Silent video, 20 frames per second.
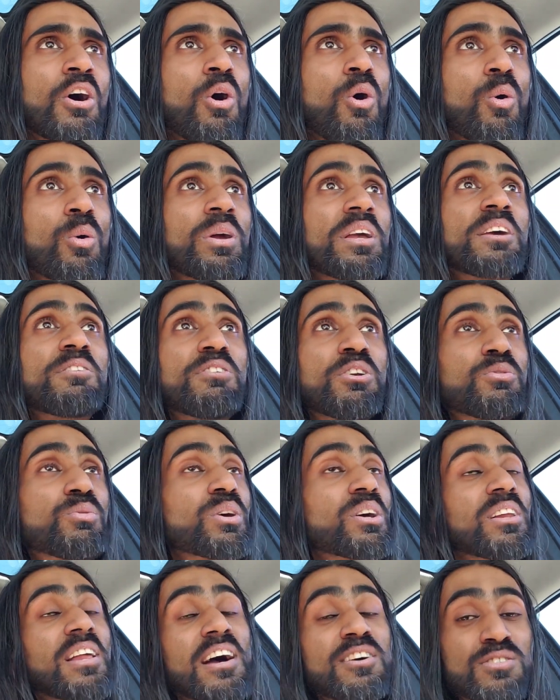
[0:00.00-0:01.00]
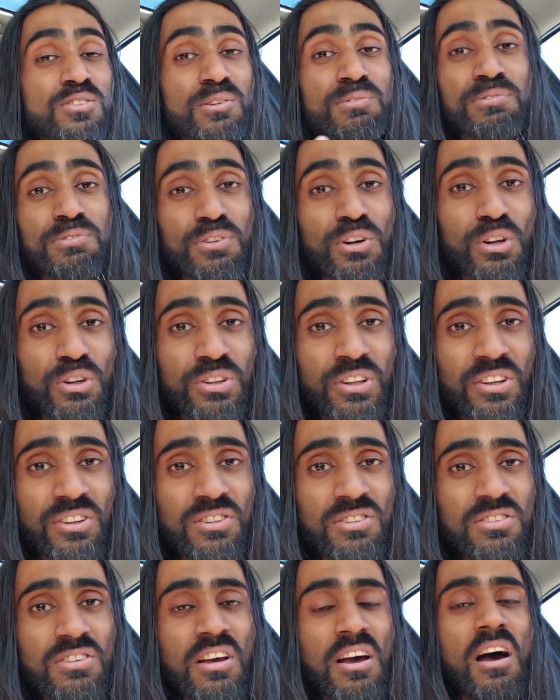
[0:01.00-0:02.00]
or even realized the
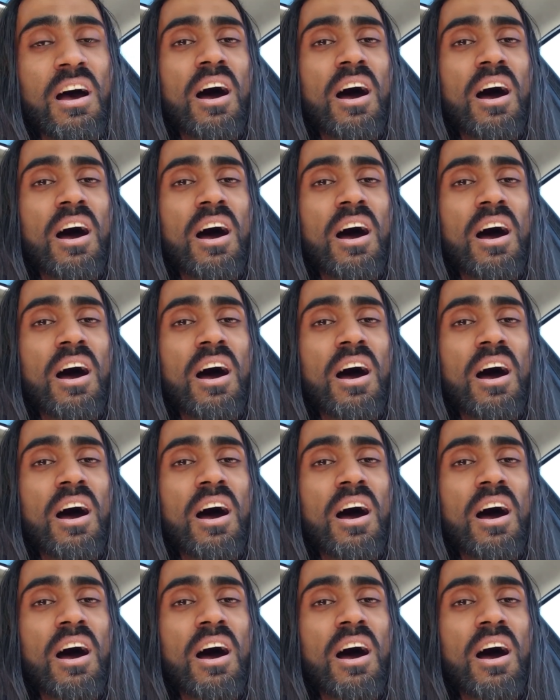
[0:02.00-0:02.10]
fullness